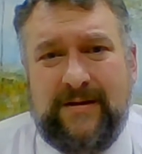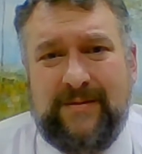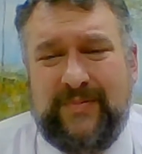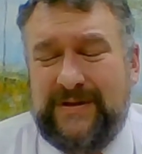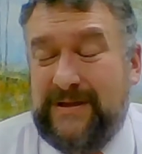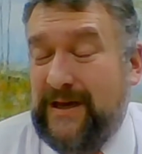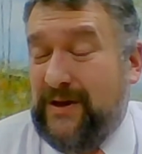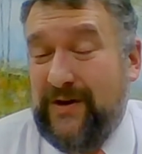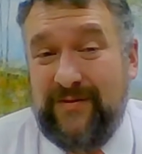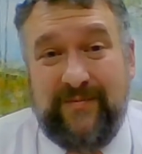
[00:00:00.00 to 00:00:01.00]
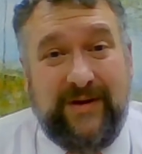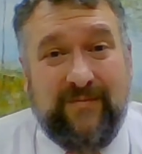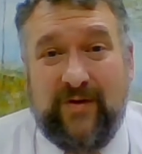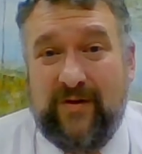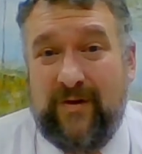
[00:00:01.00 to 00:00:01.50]
but they couldn't be
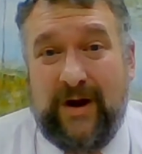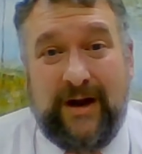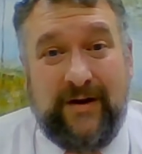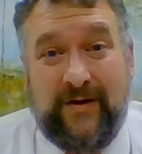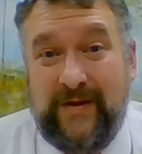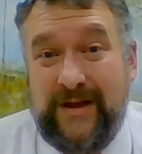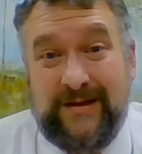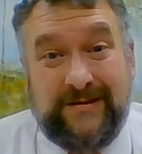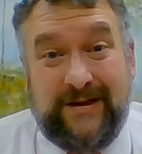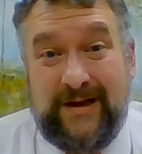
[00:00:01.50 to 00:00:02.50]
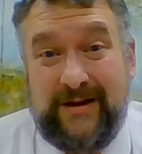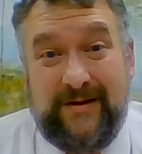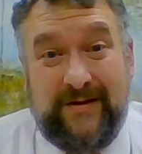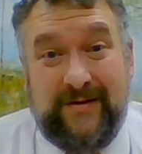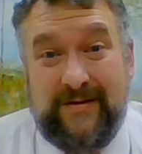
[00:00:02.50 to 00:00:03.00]
more rotten on the inside.
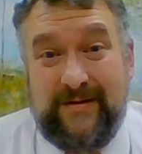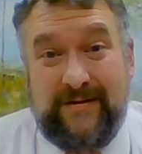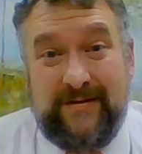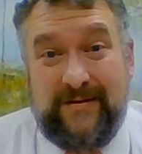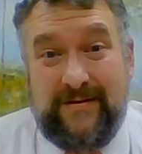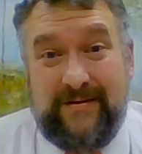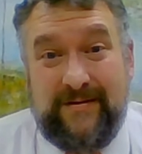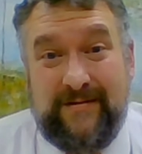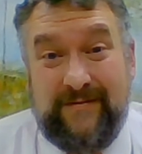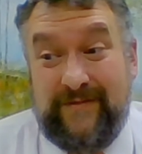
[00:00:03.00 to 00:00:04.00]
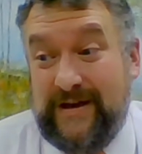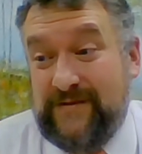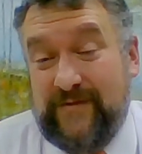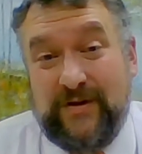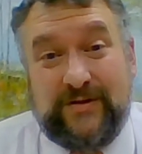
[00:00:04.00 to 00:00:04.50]
And
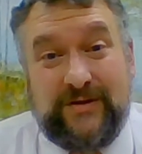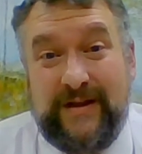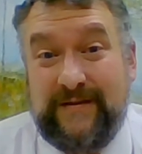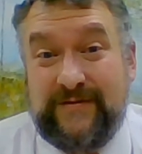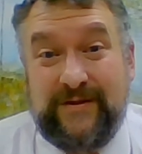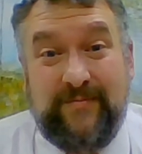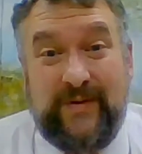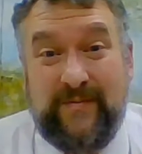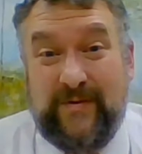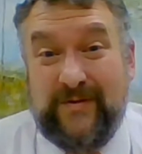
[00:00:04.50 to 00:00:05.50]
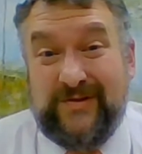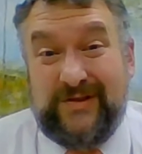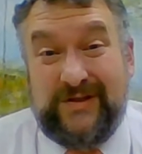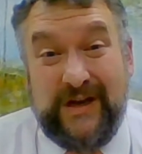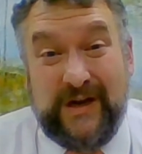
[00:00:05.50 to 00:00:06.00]
vice versa, you have some people who are
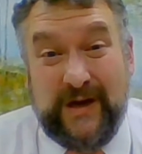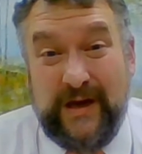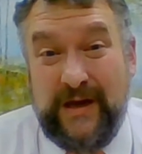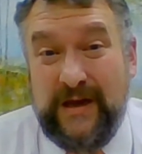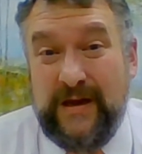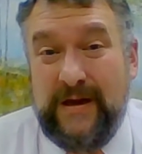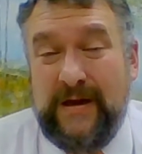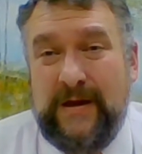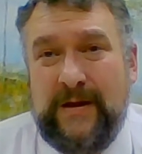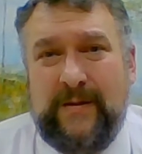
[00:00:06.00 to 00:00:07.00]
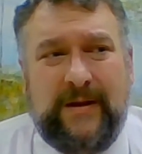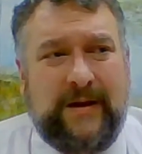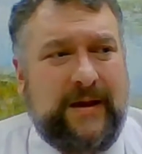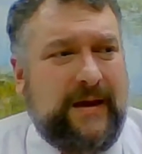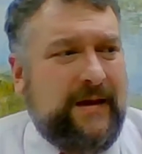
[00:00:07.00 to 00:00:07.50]
sickly,
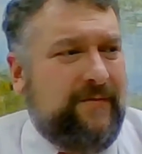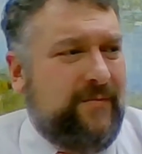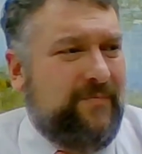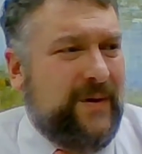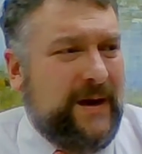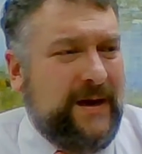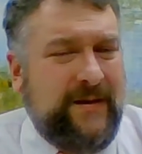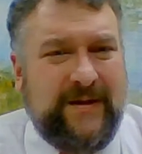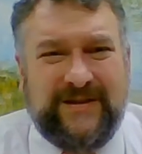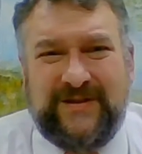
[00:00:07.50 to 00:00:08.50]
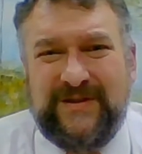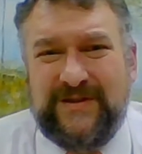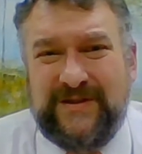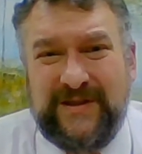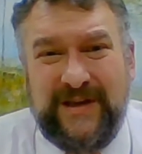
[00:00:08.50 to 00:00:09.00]
that have a body that's
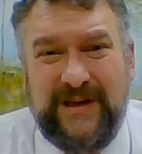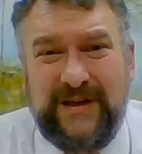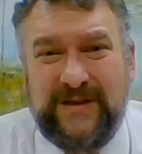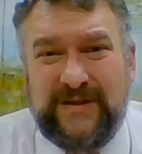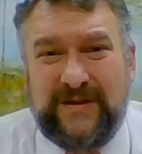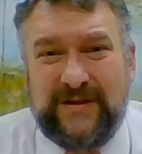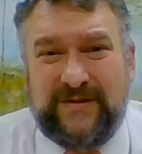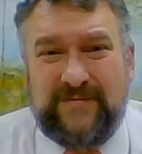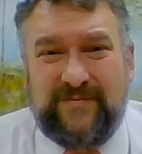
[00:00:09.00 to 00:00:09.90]
diseased, that's